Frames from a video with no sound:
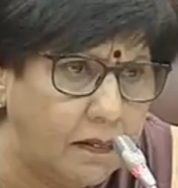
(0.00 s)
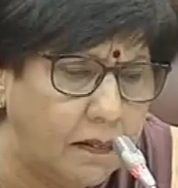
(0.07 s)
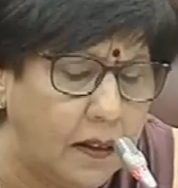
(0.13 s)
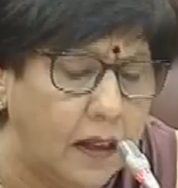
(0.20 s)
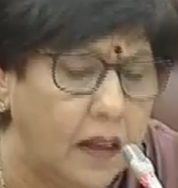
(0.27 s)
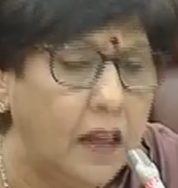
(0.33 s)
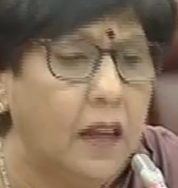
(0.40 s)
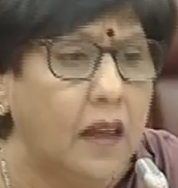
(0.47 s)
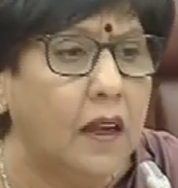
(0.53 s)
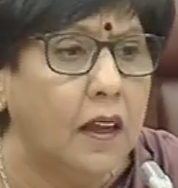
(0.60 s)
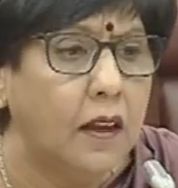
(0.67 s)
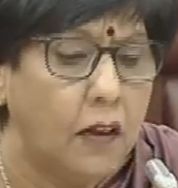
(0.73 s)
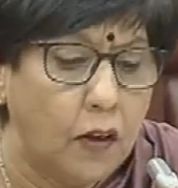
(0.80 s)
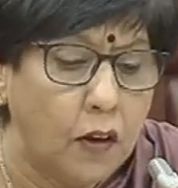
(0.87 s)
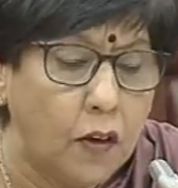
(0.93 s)
And
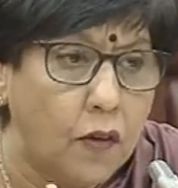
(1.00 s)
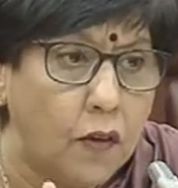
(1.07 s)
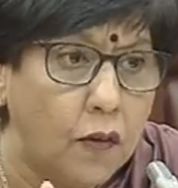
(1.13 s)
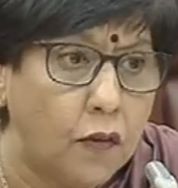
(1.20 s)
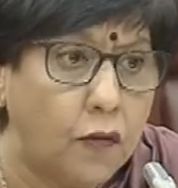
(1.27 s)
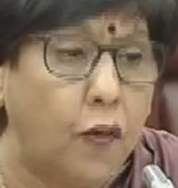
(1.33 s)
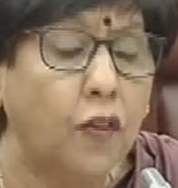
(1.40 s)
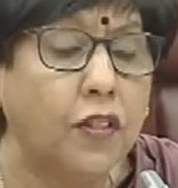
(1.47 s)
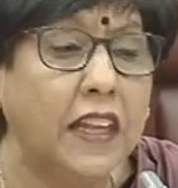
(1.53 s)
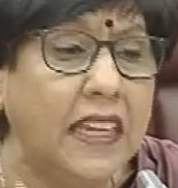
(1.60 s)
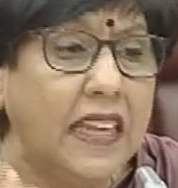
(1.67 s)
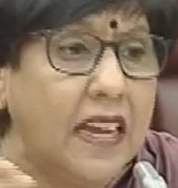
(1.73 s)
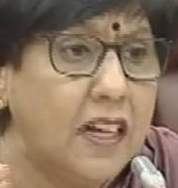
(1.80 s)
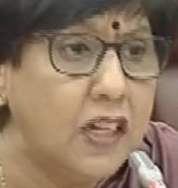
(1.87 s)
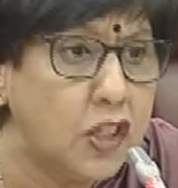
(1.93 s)

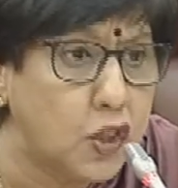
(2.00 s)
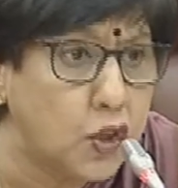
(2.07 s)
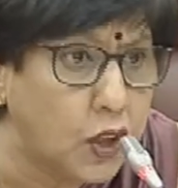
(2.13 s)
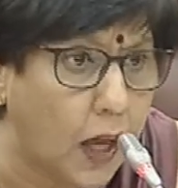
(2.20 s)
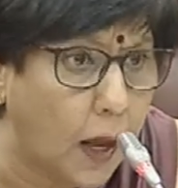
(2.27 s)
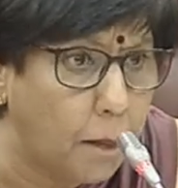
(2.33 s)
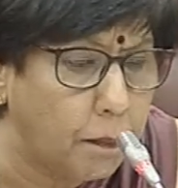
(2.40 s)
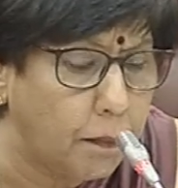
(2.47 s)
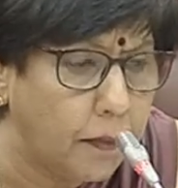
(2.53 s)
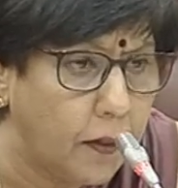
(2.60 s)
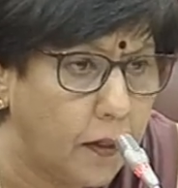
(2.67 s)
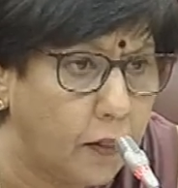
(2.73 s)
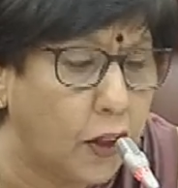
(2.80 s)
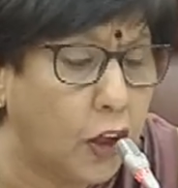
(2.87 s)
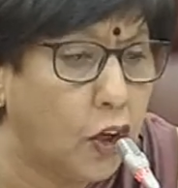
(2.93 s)
for the years to
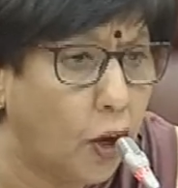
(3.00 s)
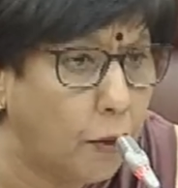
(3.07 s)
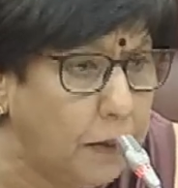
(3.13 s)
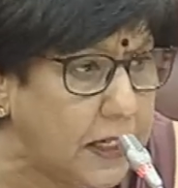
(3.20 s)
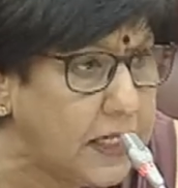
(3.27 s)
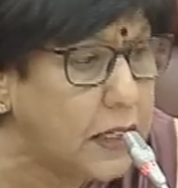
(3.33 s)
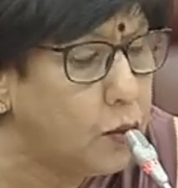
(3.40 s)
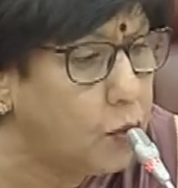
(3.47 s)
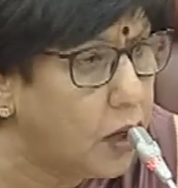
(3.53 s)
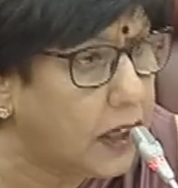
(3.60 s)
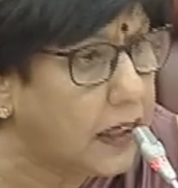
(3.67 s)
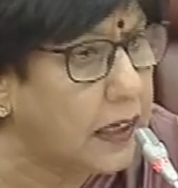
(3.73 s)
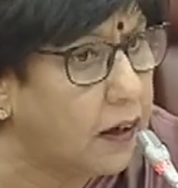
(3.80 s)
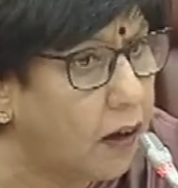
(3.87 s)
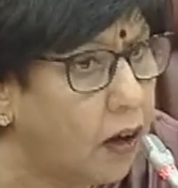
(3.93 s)
come, the
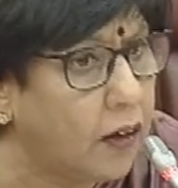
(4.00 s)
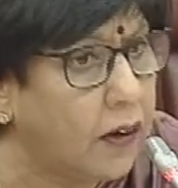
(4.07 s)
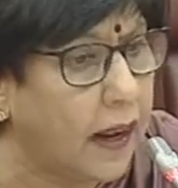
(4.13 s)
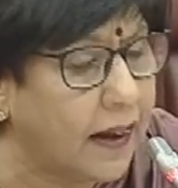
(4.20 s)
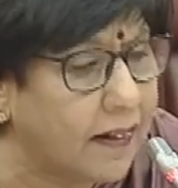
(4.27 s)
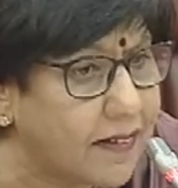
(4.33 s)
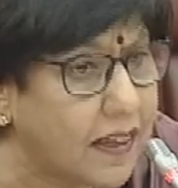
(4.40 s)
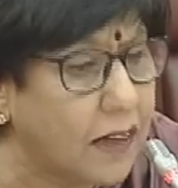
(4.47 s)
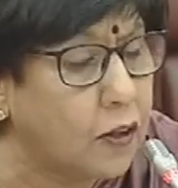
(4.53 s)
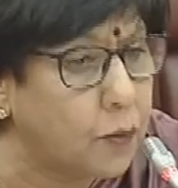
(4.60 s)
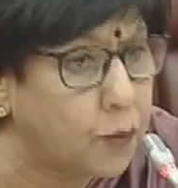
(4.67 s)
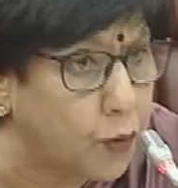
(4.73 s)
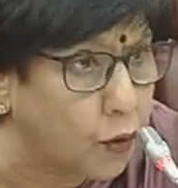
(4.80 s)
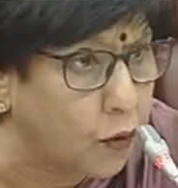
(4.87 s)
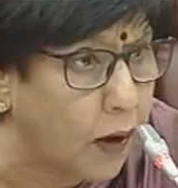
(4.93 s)
committee working on
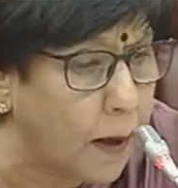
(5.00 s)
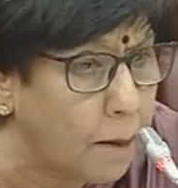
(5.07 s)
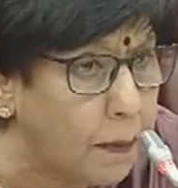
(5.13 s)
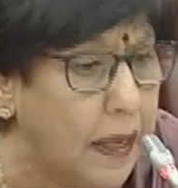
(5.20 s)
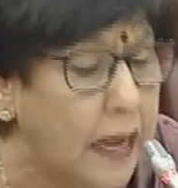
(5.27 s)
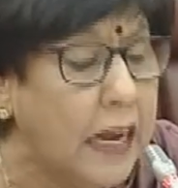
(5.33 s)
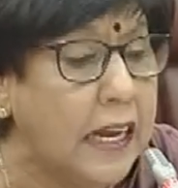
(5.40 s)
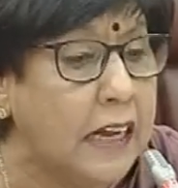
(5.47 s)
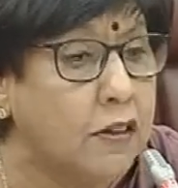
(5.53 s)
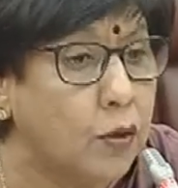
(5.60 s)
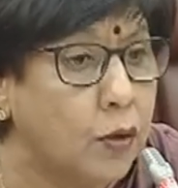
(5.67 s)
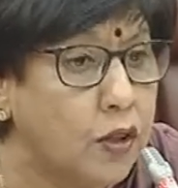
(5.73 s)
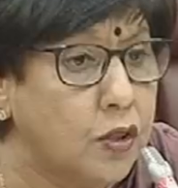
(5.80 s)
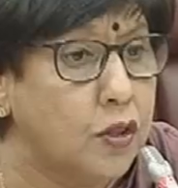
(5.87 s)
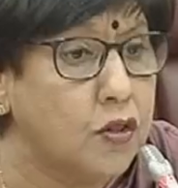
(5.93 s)
extended program
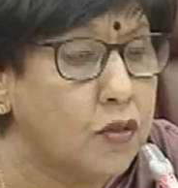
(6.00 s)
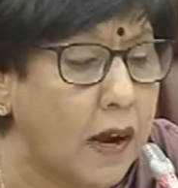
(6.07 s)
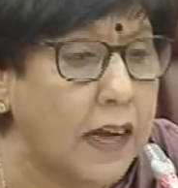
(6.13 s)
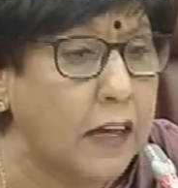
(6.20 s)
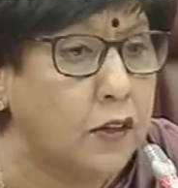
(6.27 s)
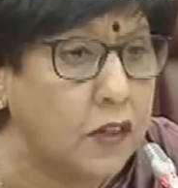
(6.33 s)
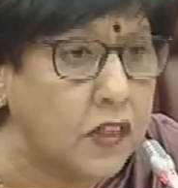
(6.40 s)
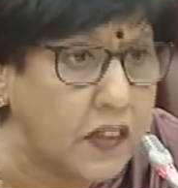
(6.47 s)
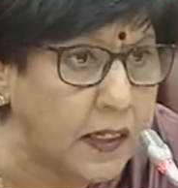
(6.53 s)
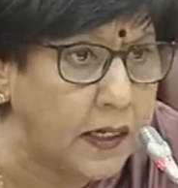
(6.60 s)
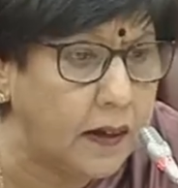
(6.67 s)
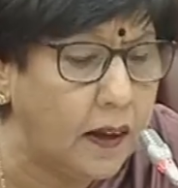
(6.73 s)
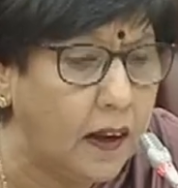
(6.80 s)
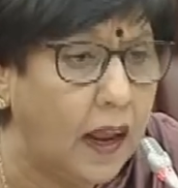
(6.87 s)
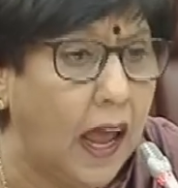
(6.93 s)
is also
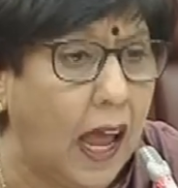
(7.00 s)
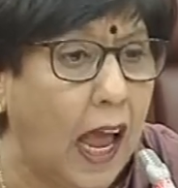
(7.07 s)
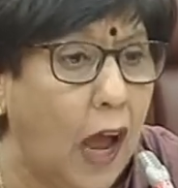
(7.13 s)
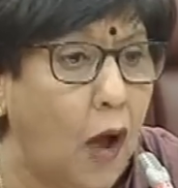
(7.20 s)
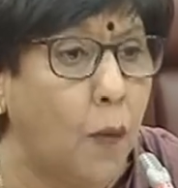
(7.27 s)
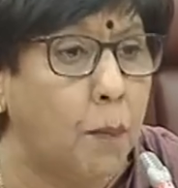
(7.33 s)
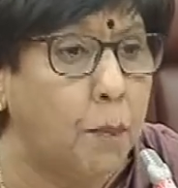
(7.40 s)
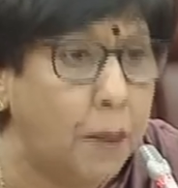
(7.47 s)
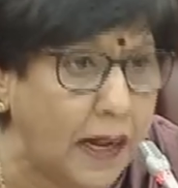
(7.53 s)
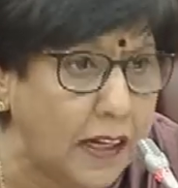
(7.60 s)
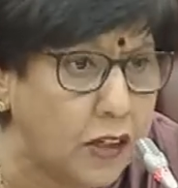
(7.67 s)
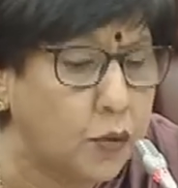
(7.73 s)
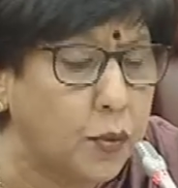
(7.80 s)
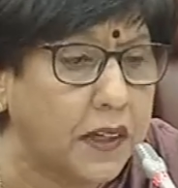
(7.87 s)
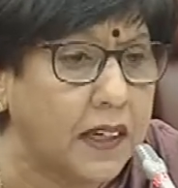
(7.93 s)
trying to see
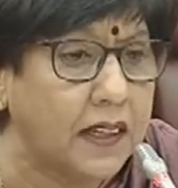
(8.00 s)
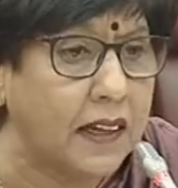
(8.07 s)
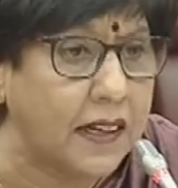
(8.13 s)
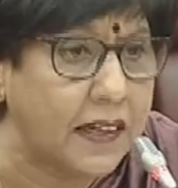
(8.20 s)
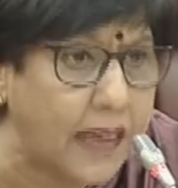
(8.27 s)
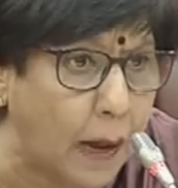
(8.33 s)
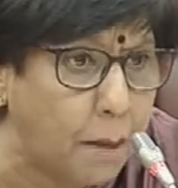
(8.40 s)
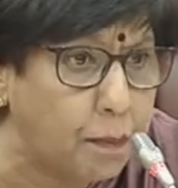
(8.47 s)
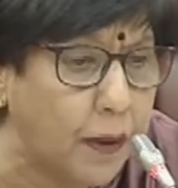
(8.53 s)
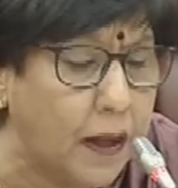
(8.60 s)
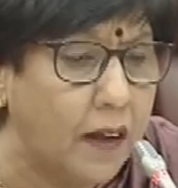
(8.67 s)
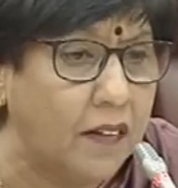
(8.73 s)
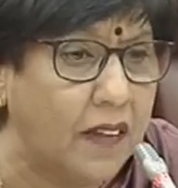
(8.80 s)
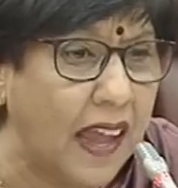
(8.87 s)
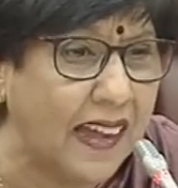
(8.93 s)
how best we can
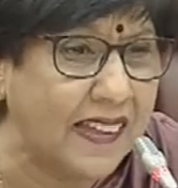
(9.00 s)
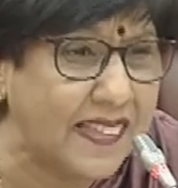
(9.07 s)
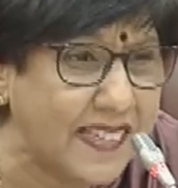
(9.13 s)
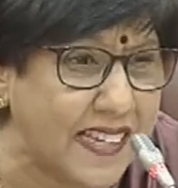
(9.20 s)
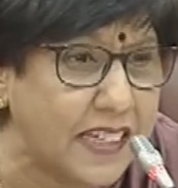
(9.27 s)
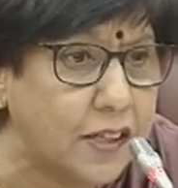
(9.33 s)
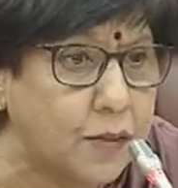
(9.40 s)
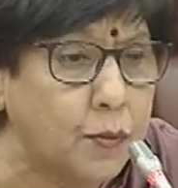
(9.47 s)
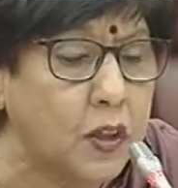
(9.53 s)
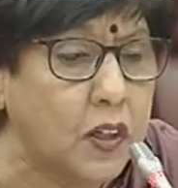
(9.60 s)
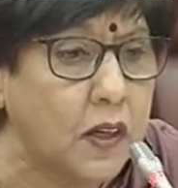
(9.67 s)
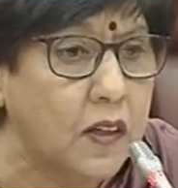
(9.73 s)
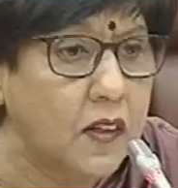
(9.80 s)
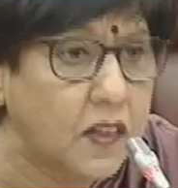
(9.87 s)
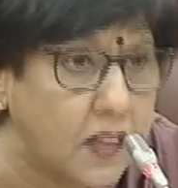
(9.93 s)
adapt the
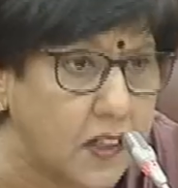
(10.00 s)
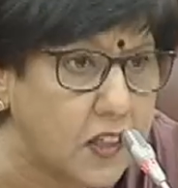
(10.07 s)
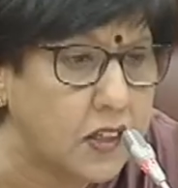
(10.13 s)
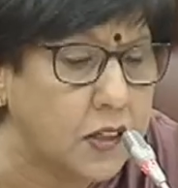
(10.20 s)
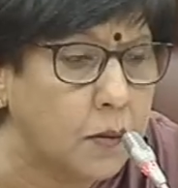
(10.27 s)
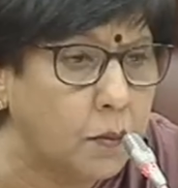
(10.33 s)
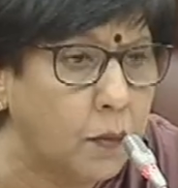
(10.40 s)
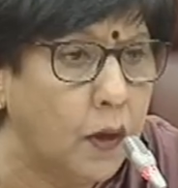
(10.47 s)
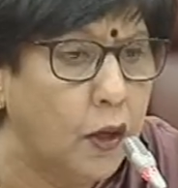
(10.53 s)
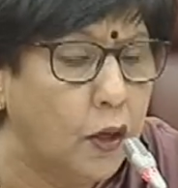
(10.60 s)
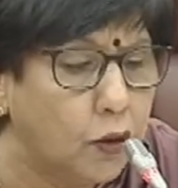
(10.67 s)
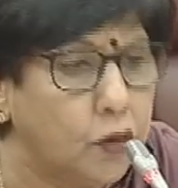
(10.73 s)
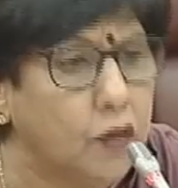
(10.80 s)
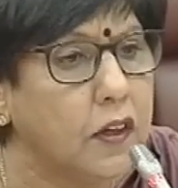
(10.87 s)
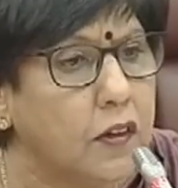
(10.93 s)
assessment
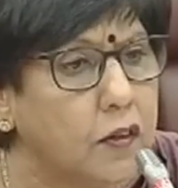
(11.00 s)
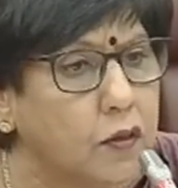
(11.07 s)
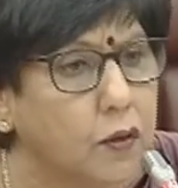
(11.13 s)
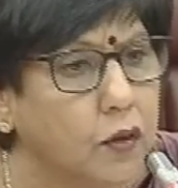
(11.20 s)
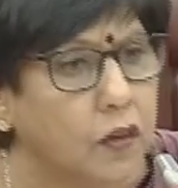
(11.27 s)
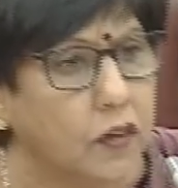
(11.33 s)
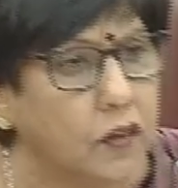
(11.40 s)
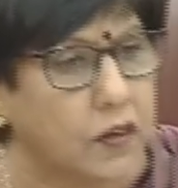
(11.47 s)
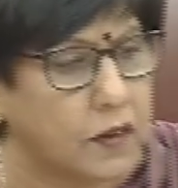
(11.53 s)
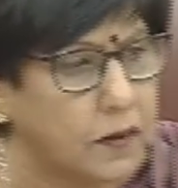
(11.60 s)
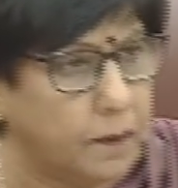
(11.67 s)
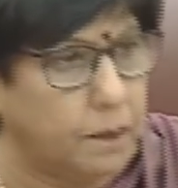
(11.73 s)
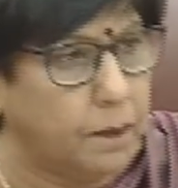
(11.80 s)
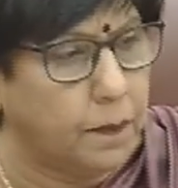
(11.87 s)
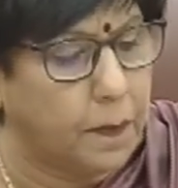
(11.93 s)
system to these
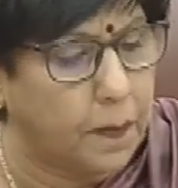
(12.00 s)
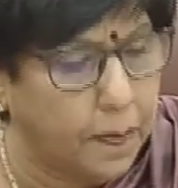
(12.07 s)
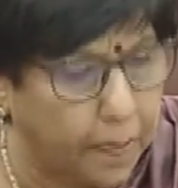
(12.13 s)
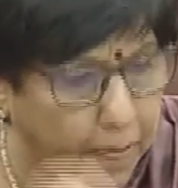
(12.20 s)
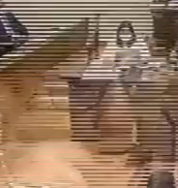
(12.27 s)
students.